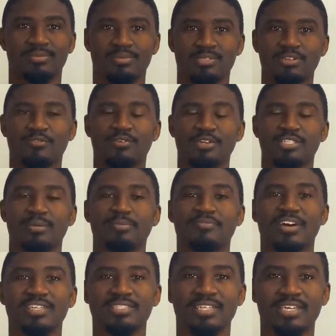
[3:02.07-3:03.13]
So for example, if I
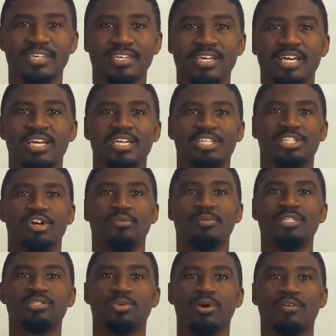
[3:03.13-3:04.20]
say, show me
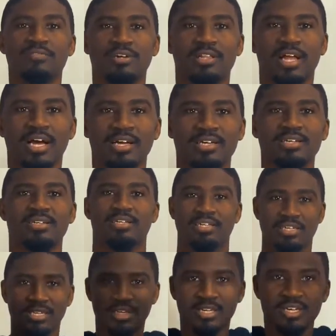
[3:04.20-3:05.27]
12 o'clock,
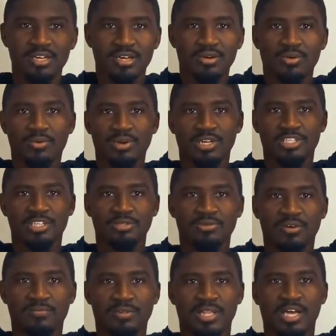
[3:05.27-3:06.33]
we're gonna show
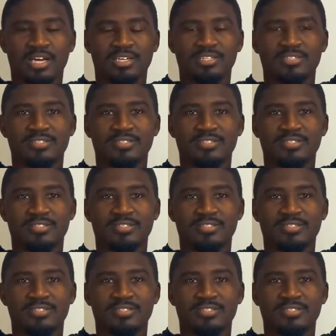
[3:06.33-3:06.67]
12 o'clock.